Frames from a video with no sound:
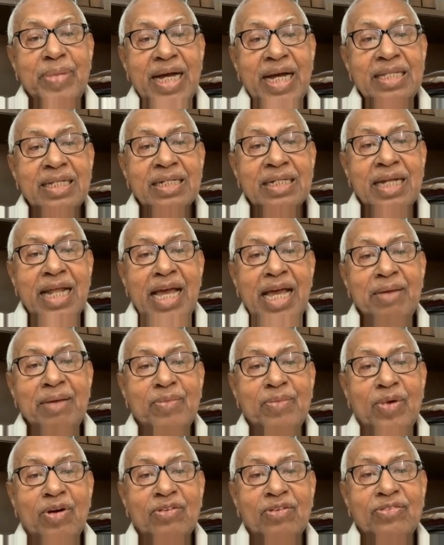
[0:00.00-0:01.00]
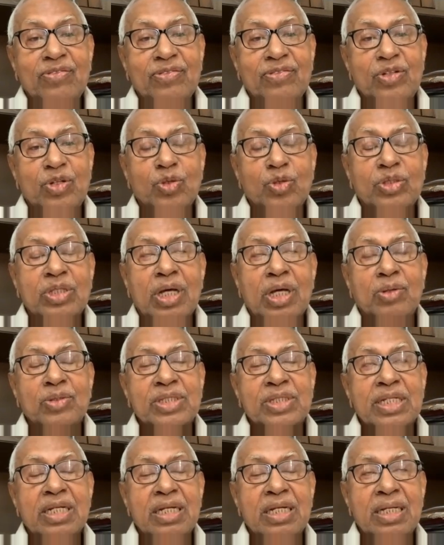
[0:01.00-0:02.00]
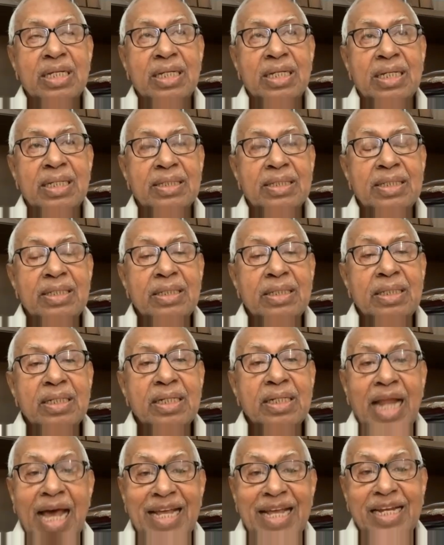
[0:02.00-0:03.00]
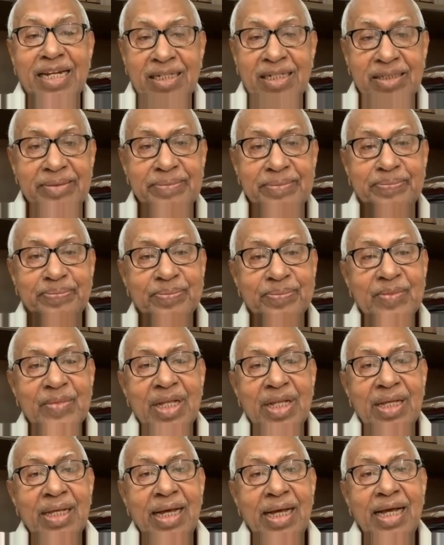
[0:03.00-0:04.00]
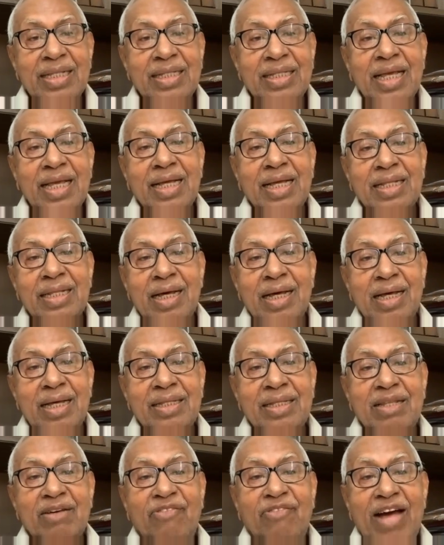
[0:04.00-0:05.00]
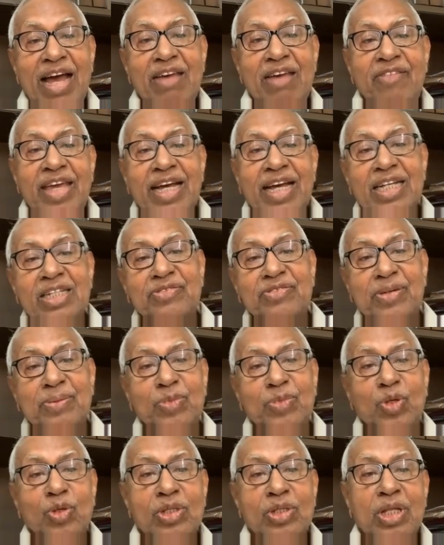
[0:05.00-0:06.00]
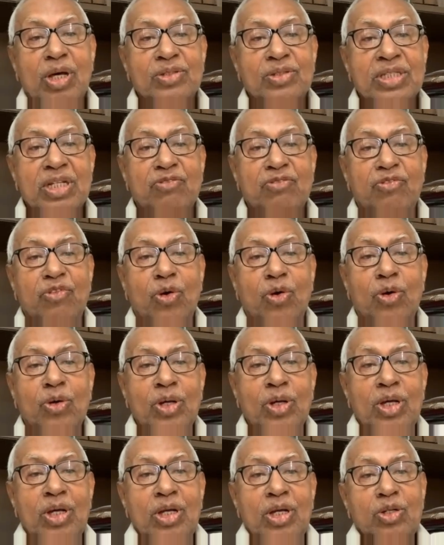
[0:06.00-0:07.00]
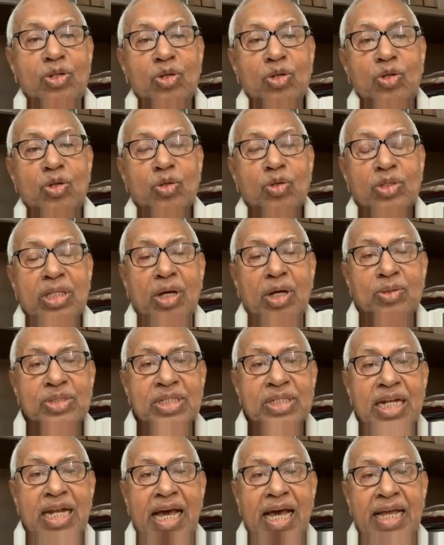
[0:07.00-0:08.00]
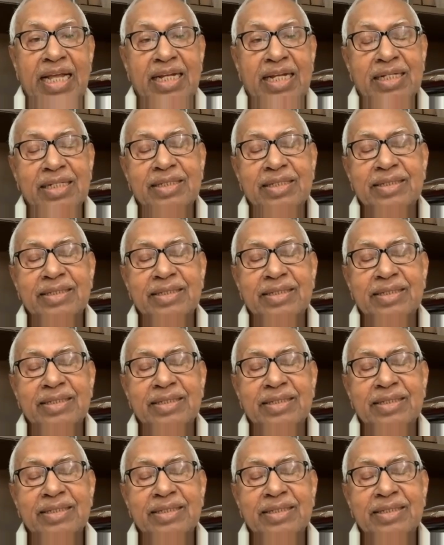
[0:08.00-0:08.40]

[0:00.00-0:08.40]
by the time of 2009. I think in the 5 years from 2004 to 2009.